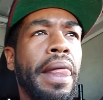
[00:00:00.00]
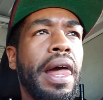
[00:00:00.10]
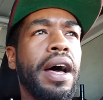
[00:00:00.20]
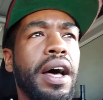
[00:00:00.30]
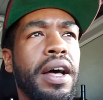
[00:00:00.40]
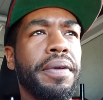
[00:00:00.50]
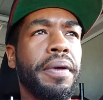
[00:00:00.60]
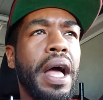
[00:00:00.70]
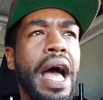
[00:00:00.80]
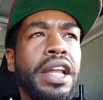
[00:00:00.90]

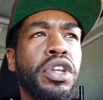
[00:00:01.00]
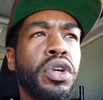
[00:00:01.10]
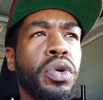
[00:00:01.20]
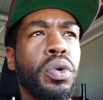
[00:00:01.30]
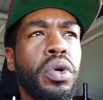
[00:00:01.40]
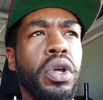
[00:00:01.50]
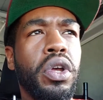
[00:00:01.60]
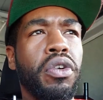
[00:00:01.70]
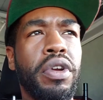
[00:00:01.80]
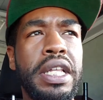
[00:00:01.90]
I do
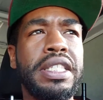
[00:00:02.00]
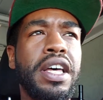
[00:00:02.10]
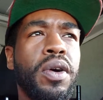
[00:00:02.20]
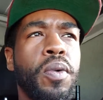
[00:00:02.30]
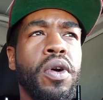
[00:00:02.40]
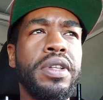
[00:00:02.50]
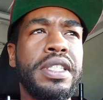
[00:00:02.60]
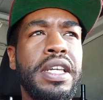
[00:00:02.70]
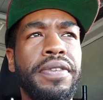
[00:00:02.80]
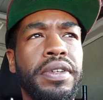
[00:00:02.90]
retail
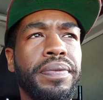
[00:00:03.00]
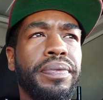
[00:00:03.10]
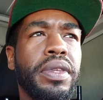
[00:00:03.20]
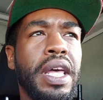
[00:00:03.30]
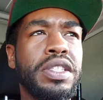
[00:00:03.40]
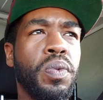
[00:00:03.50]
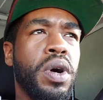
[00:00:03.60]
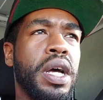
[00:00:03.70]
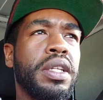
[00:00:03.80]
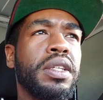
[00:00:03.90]
warranty. That's
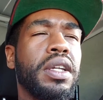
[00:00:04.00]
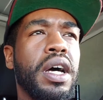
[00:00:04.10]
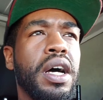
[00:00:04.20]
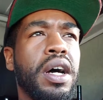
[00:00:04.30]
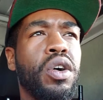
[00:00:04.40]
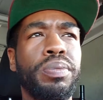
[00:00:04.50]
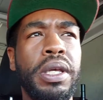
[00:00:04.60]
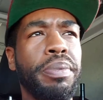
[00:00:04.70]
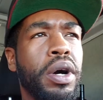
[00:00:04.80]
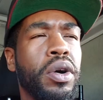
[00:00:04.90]
one, Home
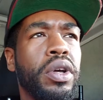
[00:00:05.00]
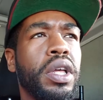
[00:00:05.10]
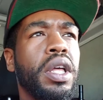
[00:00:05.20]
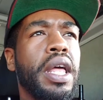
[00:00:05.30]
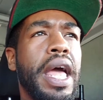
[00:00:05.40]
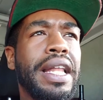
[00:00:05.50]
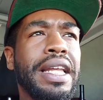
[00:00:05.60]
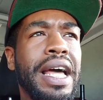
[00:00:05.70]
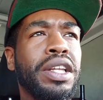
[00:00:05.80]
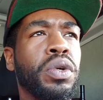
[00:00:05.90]
Depot, and
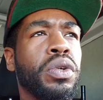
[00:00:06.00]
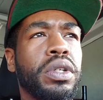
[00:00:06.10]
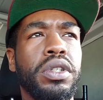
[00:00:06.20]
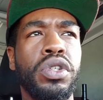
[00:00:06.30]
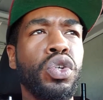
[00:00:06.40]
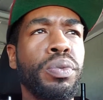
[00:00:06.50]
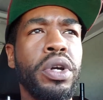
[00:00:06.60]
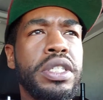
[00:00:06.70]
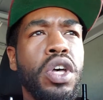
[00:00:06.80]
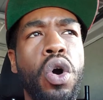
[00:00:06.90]
then I do
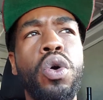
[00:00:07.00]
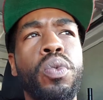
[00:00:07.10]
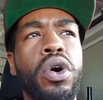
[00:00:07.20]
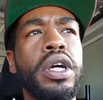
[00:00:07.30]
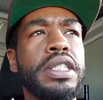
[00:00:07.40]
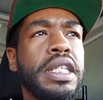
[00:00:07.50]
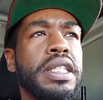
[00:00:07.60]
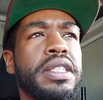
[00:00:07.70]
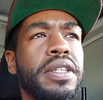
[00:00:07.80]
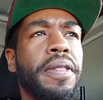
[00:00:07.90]
numerous home
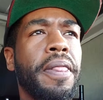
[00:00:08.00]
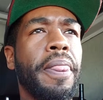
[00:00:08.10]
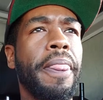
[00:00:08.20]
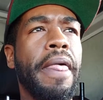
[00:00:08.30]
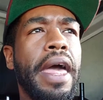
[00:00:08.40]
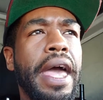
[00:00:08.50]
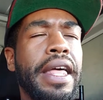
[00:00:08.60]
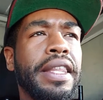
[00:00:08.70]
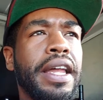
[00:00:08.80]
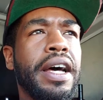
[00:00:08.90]
warranties,
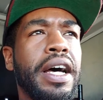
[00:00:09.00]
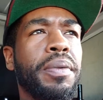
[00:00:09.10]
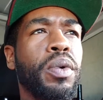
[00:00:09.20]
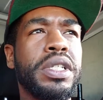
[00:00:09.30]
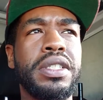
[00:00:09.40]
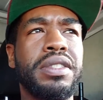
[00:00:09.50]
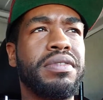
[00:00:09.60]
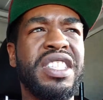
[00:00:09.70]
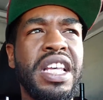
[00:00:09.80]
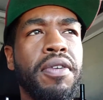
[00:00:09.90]
and then which is
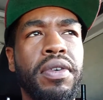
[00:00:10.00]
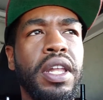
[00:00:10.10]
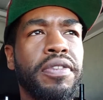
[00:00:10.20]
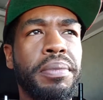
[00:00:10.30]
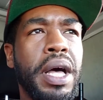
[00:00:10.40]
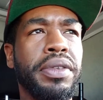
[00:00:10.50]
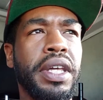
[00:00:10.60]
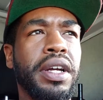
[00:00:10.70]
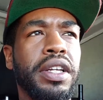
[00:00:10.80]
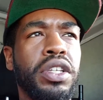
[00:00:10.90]
several of them out
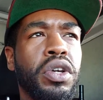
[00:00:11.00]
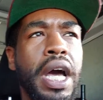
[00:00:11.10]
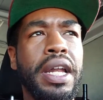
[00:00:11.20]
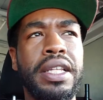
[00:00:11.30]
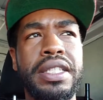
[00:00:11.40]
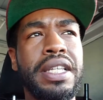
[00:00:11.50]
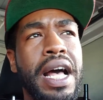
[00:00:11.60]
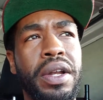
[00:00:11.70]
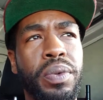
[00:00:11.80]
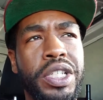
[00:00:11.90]
there. You got to
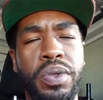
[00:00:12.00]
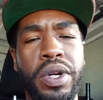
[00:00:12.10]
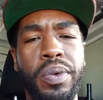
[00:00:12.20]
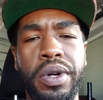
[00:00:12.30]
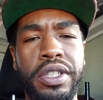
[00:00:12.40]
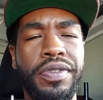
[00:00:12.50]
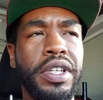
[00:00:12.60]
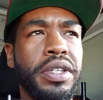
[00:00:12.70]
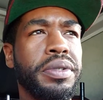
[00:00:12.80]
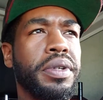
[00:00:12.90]
decide which one works for
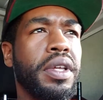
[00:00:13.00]
you.